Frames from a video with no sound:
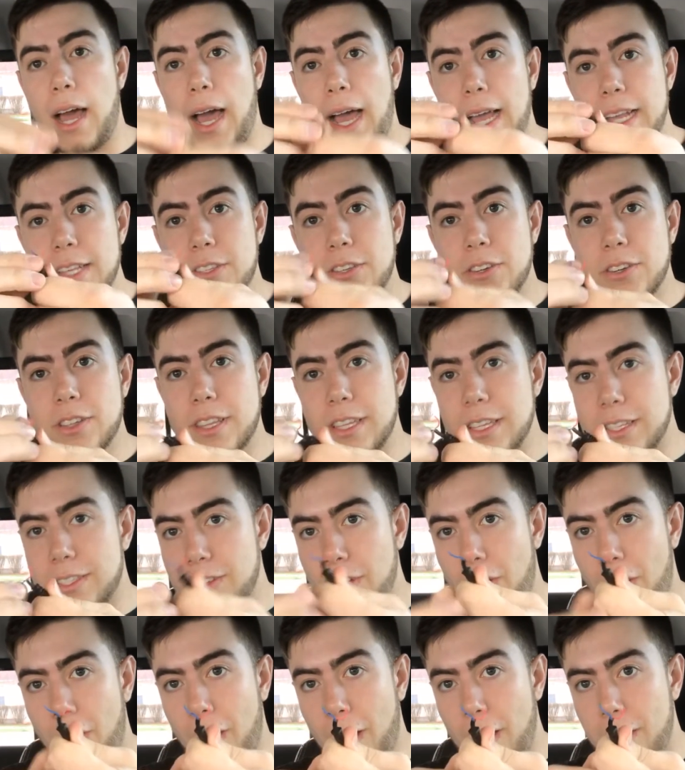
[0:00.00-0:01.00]
I took
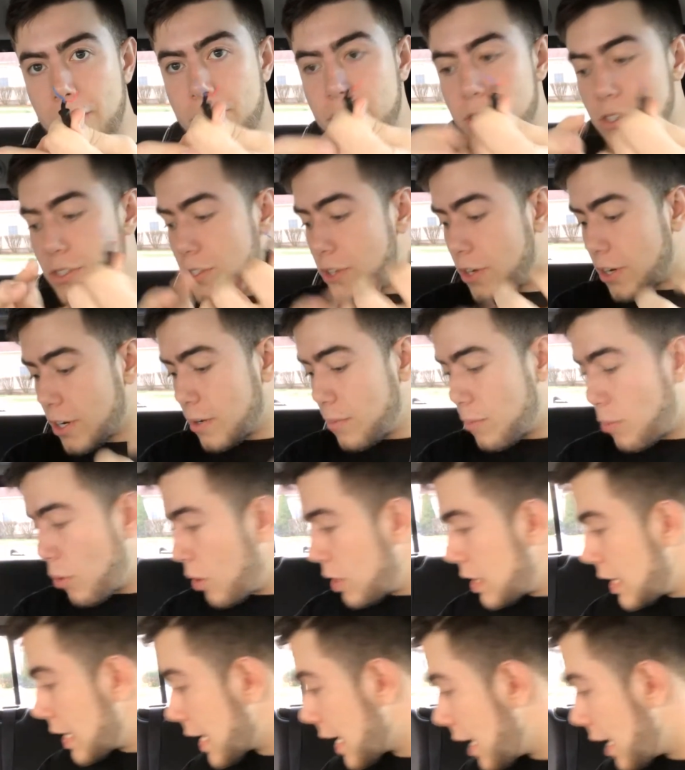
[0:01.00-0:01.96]
this off the circuit board